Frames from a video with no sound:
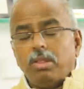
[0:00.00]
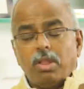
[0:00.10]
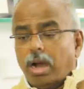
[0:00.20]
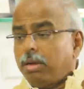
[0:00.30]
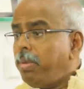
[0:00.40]

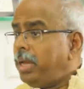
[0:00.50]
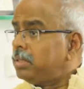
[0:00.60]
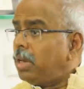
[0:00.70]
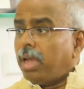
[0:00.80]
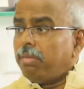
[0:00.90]
That
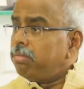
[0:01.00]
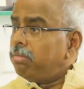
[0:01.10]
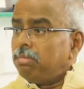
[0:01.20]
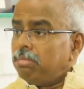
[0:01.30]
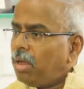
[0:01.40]
makes life
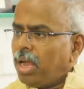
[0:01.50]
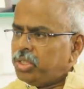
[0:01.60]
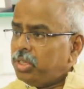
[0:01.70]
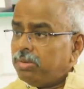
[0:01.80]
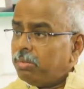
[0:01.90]

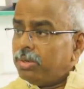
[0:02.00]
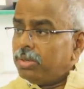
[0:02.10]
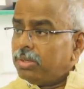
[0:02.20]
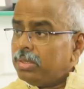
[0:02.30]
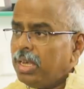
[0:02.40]

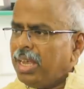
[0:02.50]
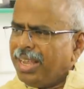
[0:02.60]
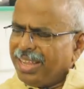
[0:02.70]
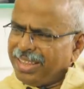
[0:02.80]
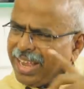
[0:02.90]
achievable.
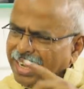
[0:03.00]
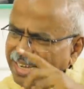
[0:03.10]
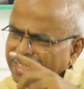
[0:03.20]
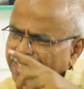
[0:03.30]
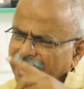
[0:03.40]
That
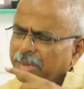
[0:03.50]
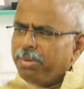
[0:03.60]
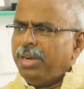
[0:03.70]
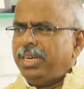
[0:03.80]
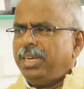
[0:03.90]
is the
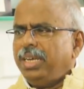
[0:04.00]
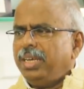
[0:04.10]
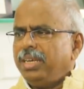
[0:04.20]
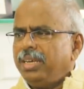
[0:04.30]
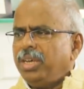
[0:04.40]

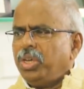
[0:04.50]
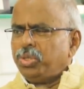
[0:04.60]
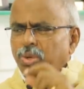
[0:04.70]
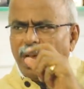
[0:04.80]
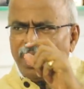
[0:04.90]
ability.
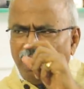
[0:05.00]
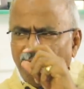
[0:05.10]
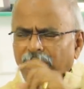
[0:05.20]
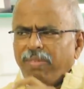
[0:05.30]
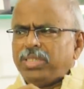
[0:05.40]
So I
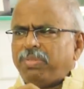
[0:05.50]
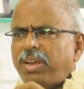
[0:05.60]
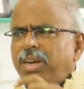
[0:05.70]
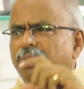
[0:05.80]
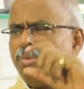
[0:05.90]
always
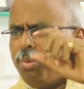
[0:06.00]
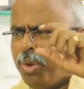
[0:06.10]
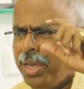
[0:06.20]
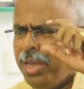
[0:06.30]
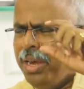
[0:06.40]
felt,
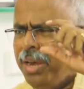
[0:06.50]
why